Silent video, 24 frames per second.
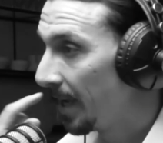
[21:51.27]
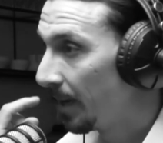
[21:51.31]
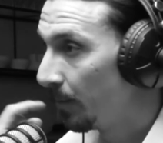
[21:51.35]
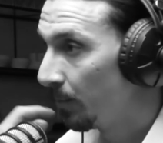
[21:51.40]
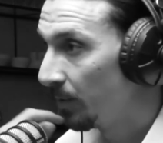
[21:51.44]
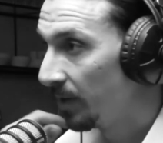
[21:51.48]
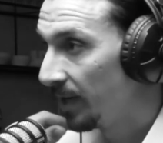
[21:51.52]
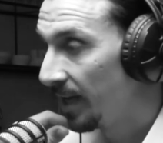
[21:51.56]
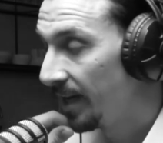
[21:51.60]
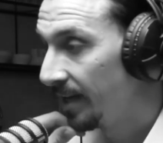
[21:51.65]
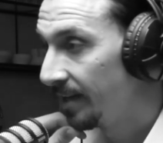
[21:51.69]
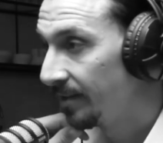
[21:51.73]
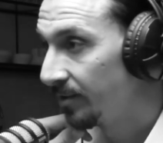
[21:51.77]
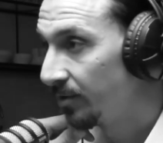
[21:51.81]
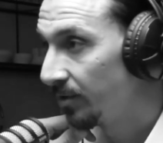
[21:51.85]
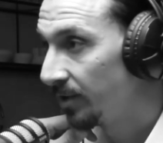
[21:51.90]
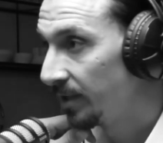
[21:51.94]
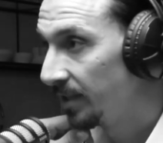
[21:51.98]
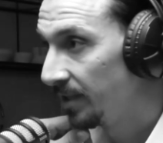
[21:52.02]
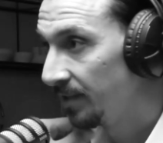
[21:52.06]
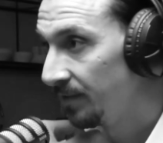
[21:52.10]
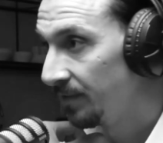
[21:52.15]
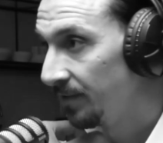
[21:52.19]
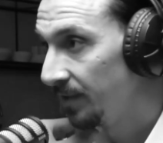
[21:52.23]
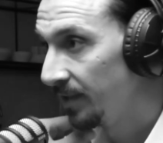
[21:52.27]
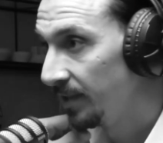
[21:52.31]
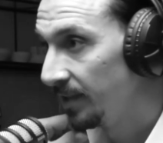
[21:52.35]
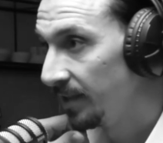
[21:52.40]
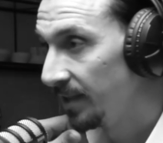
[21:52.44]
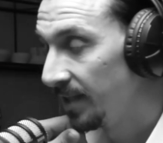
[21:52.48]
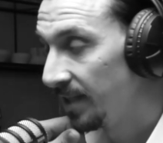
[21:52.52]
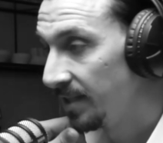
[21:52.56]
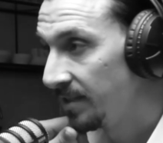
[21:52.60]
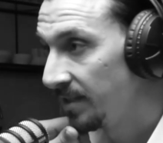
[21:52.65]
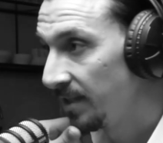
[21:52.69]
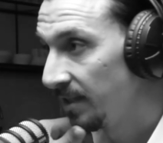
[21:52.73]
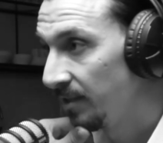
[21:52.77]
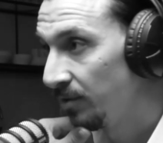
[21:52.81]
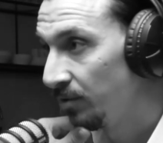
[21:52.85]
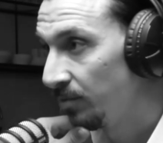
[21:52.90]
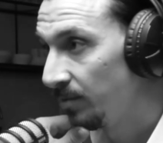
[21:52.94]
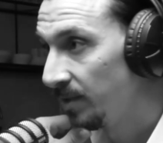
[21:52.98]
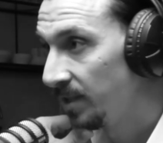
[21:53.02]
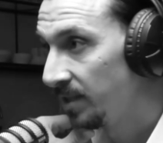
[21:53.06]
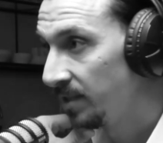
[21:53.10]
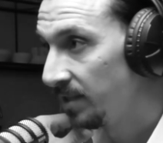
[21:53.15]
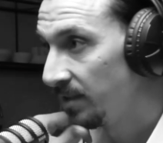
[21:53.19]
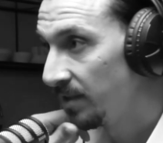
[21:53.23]
And when I enter in a field, I say
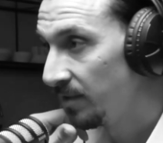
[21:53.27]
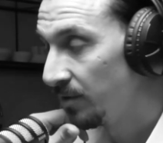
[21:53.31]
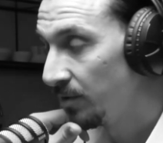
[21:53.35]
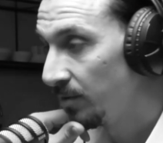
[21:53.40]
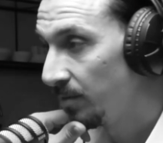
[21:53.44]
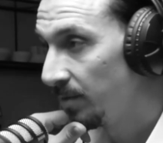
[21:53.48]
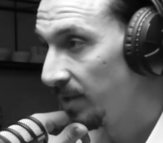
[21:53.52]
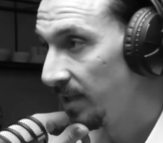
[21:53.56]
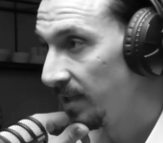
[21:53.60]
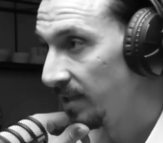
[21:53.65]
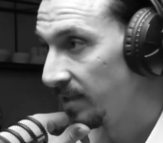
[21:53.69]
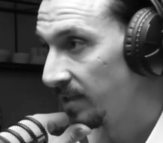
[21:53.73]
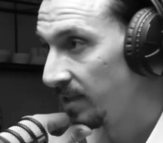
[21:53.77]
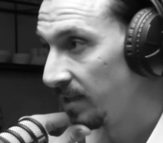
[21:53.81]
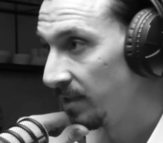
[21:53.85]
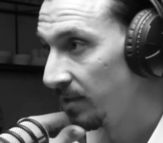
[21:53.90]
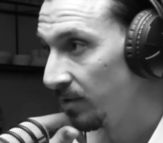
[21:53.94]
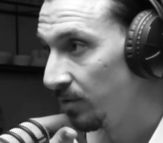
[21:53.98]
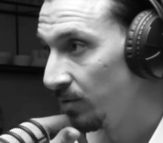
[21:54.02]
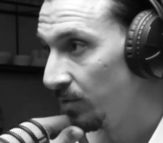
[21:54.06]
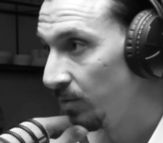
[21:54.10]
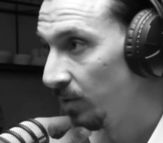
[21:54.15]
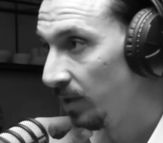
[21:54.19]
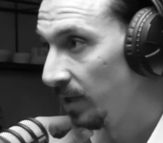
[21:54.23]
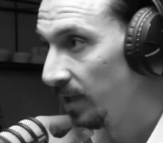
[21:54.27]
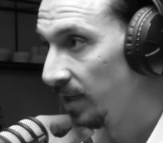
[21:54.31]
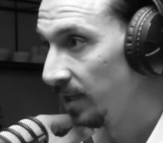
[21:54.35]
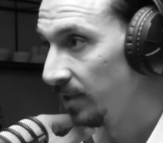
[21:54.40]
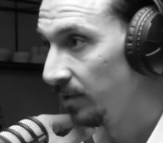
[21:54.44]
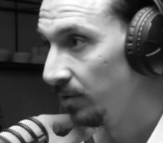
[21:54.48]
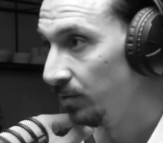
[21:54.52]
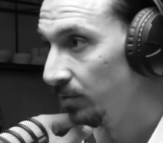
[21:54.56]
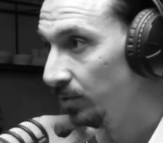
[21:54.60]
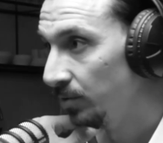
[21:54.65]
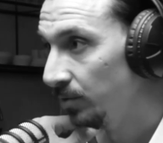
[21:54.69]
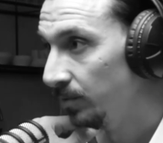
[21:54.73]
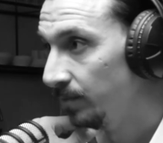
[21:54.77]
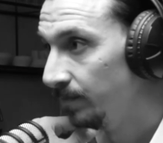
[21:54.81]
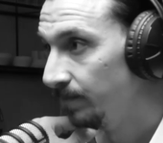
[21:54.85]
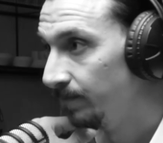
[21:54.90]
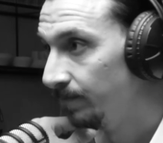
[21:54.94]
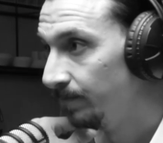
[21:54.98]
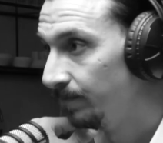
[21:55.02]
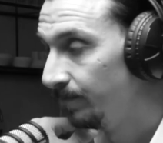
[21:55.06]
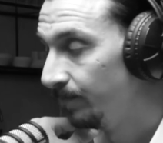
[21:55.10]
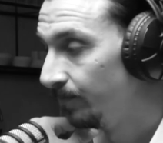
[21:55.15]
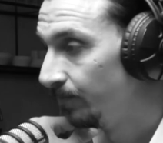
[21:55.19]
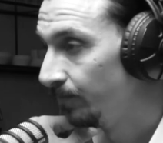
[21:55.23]
to myself, nobody else can do what I do.
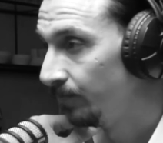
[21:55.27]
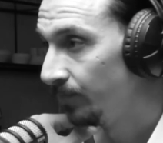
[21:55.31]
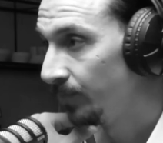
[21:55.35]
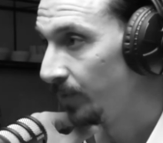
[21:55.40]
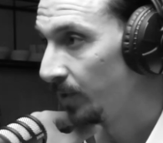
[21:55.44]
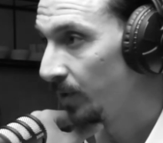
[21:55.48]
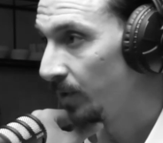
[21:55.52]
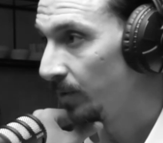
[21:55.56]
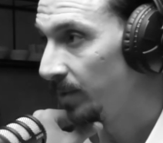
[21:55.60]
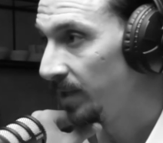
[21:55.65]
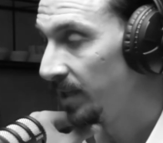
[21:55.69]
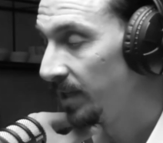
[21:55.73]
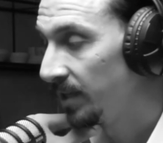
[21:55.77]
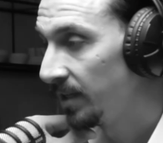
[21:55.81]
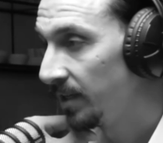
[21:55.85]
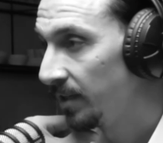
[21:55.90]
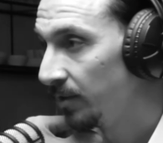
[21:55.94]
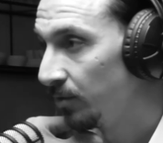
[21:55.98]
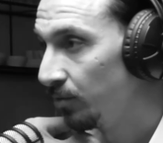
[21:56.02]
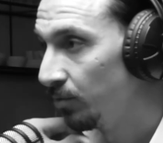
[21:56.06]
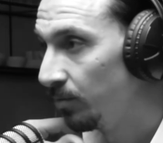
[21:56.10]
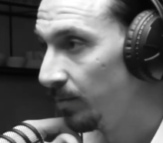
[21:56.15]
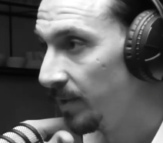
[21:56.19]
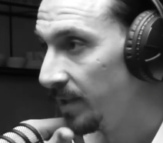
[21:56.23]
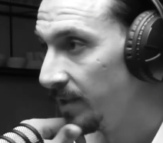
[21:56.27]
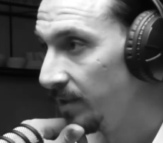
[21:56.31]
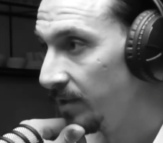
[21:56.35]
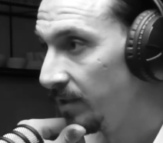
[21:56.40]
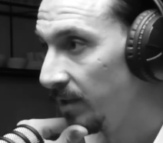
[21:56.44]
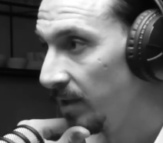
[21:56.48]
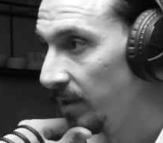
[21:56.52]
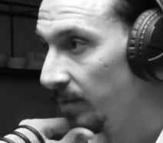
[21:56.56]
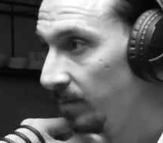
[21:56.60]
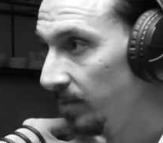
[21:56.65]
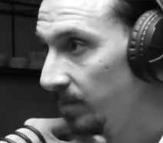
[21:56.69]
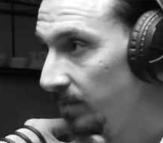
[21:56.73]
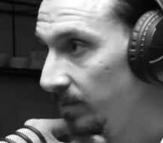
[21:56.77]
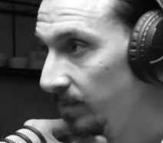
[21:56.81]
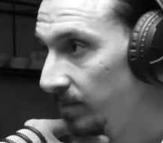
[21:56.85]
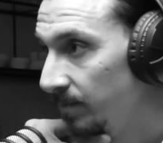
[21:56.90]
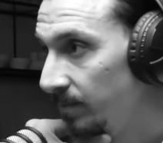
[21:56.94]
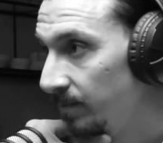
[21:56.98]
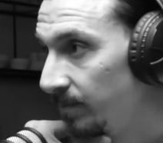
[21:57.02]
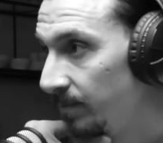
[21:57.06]
Nobody can do my job.